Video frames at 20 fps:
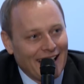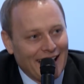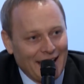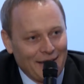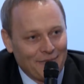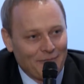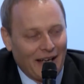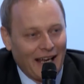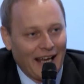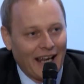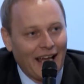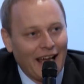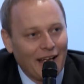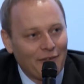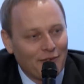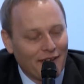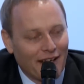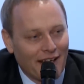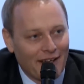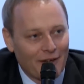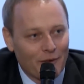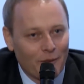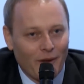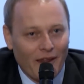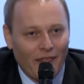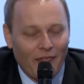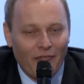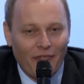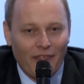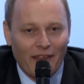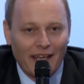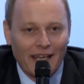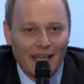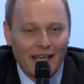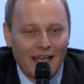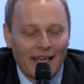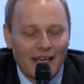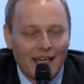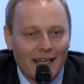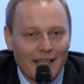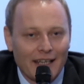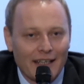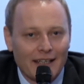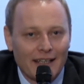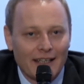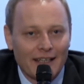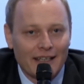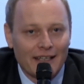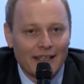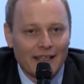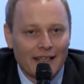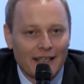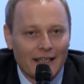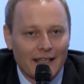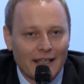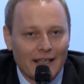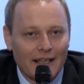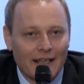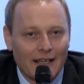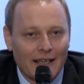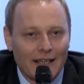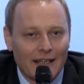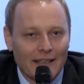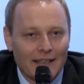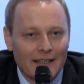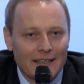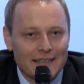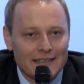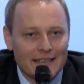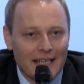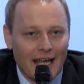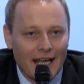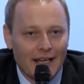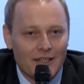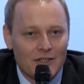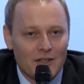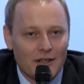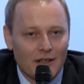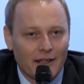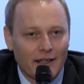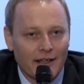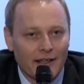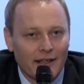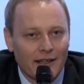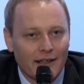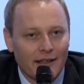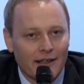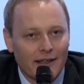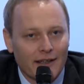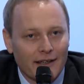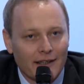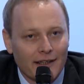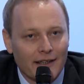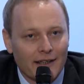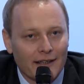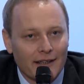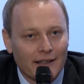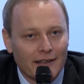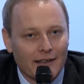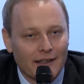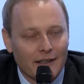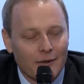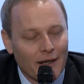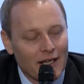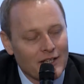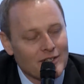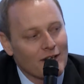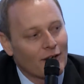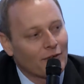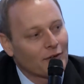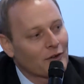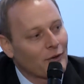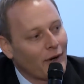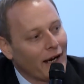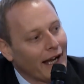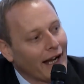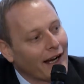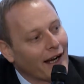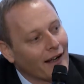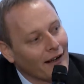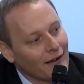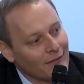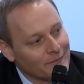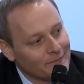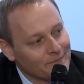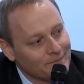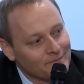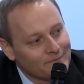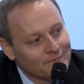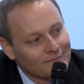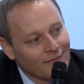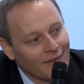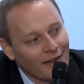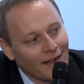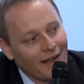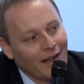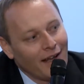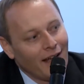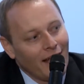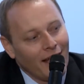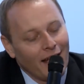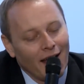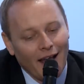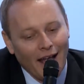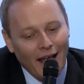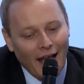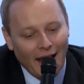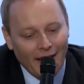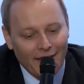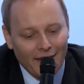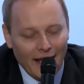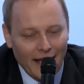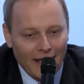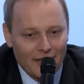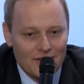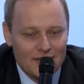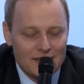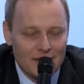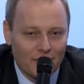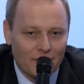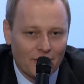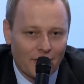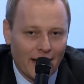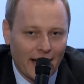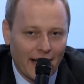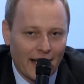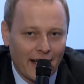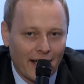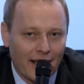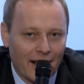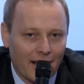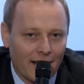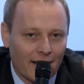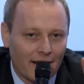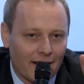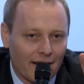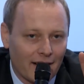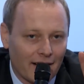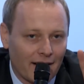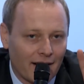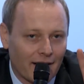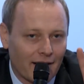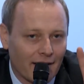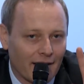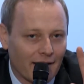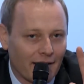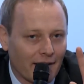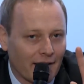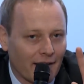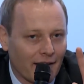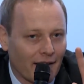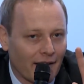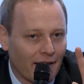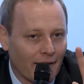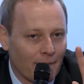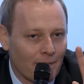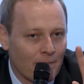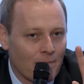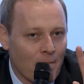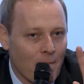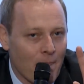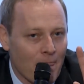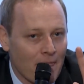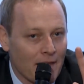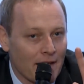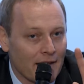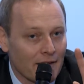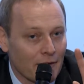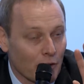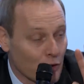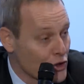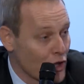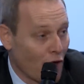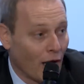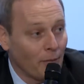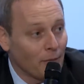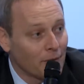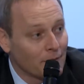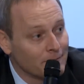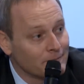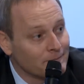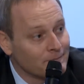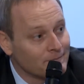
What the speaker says: In my life, I learned one thing. It's actually the question of triangle. And the edges of triangle are your job.